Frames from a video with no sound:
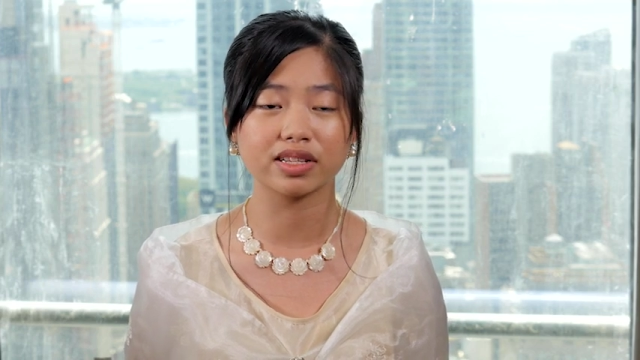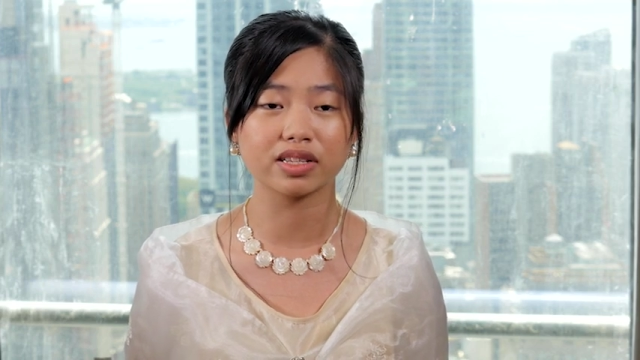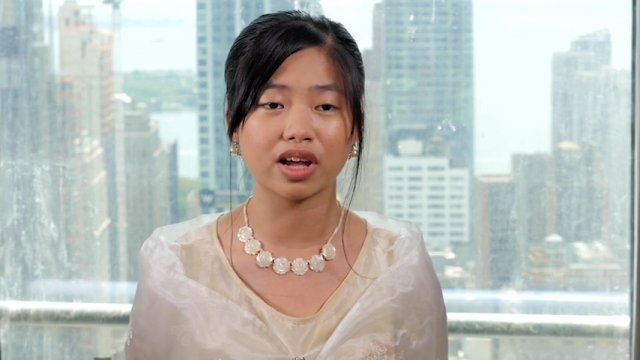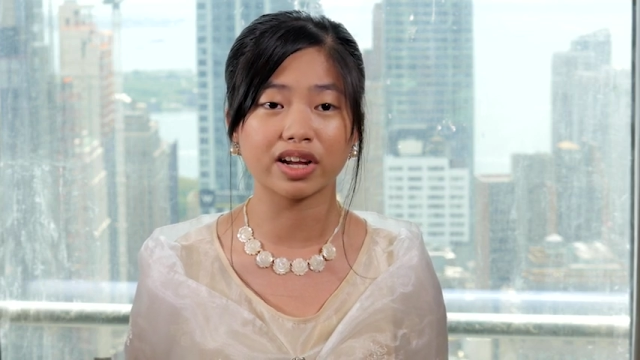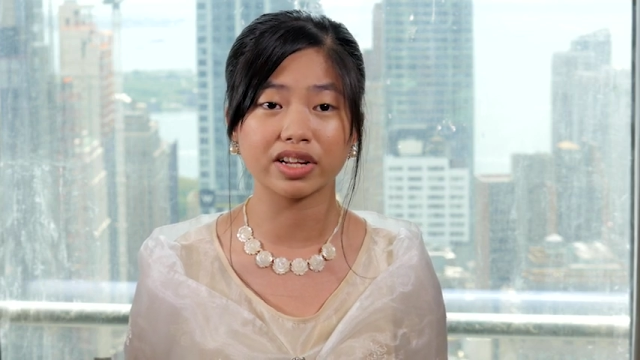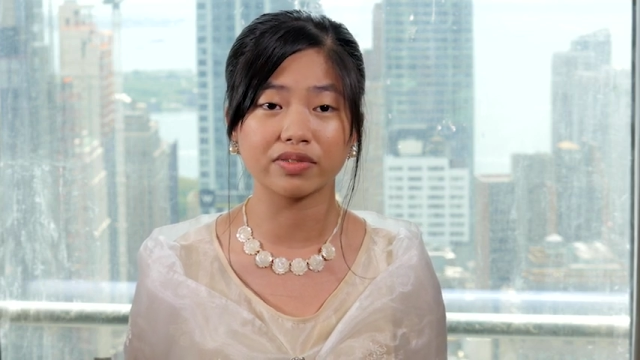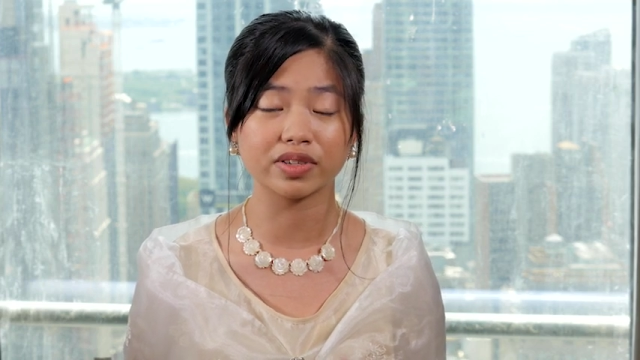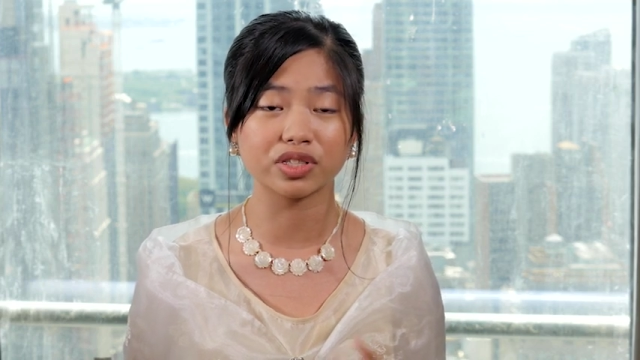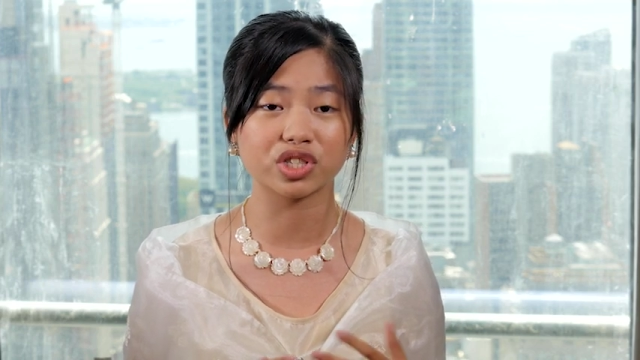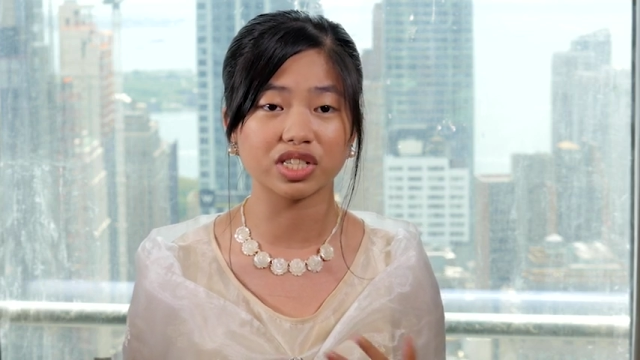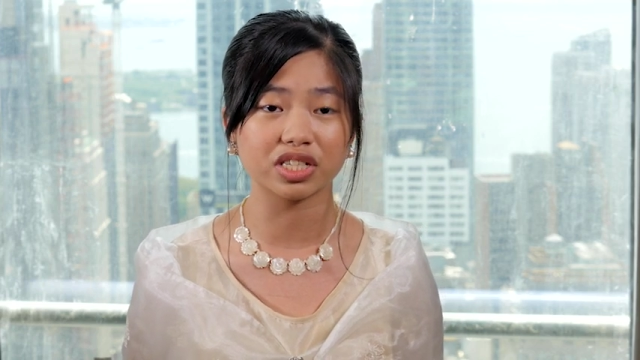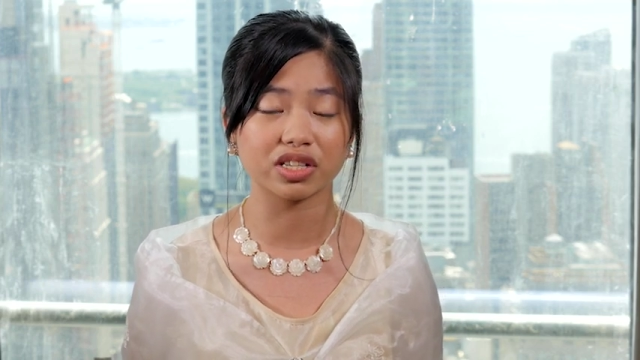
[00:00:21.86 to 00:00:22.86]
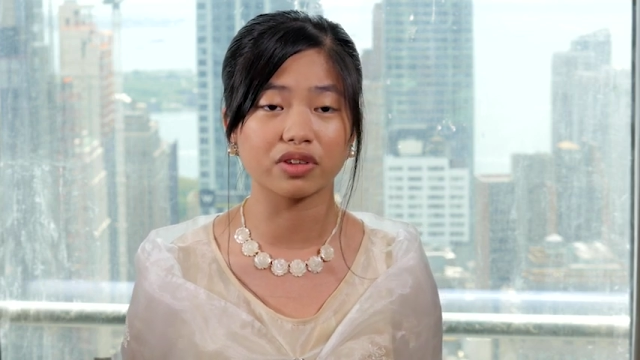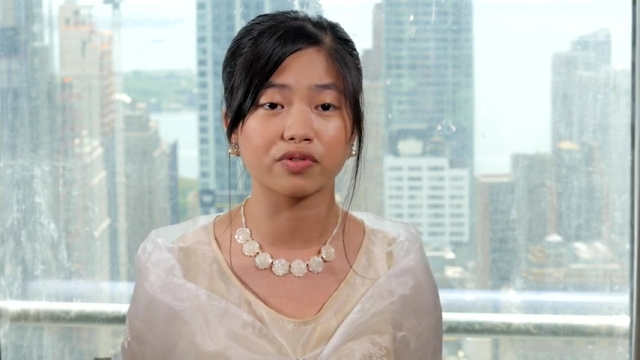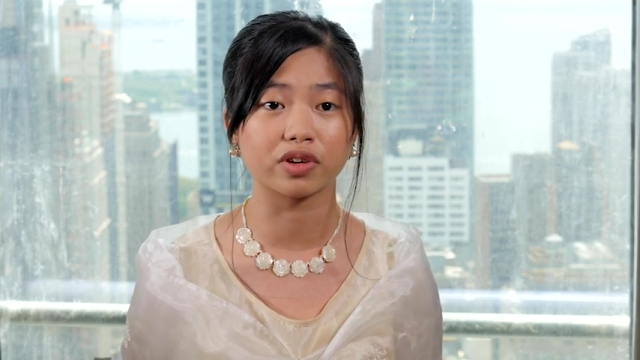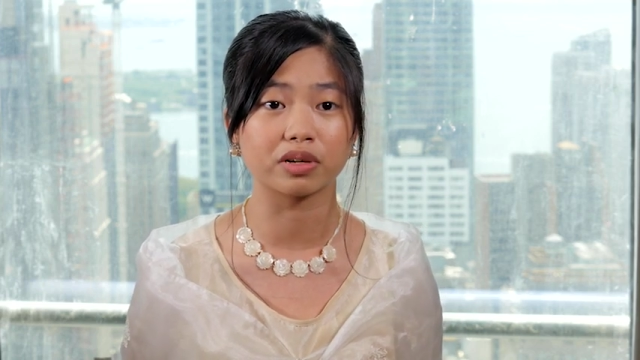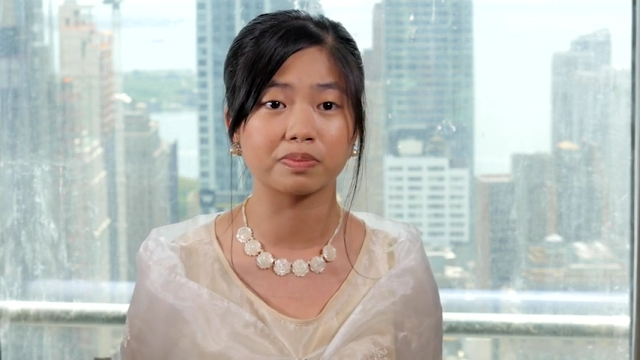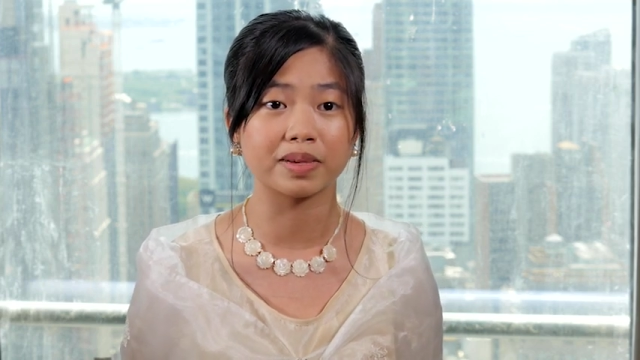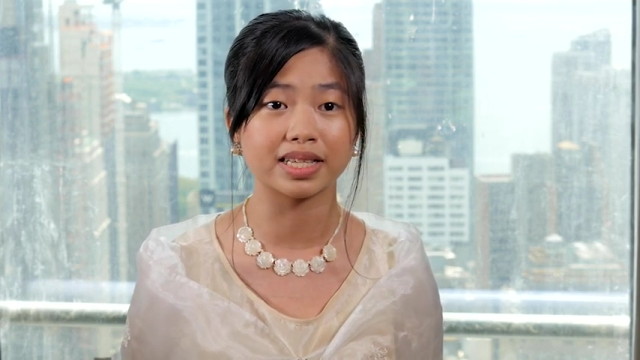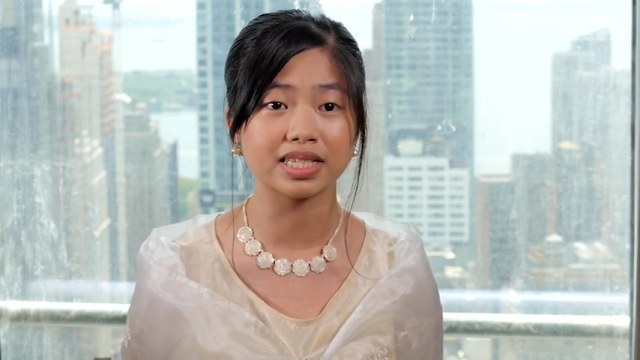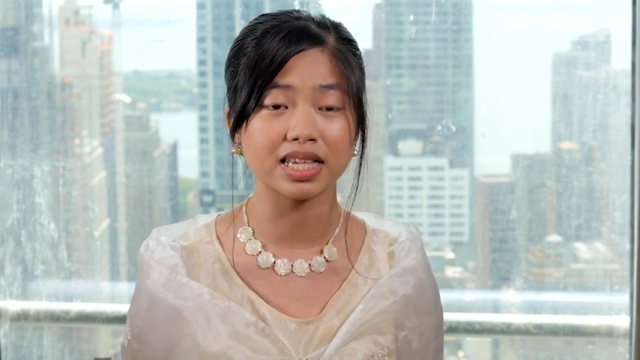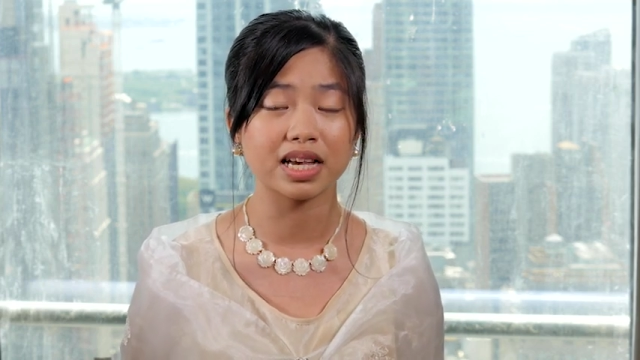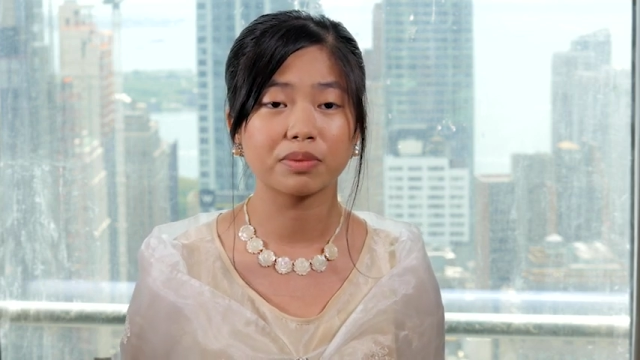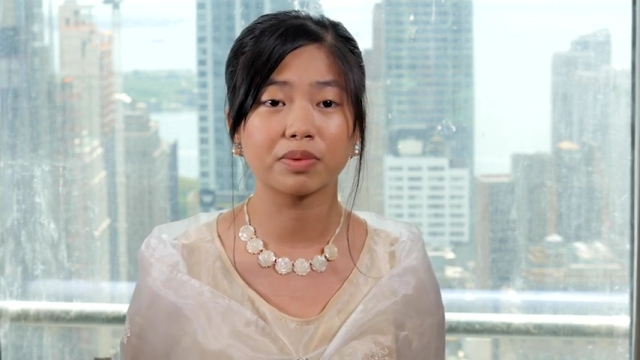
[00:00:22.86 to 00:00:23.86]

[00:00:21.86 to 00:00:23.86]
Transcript: not even just in the Philippines,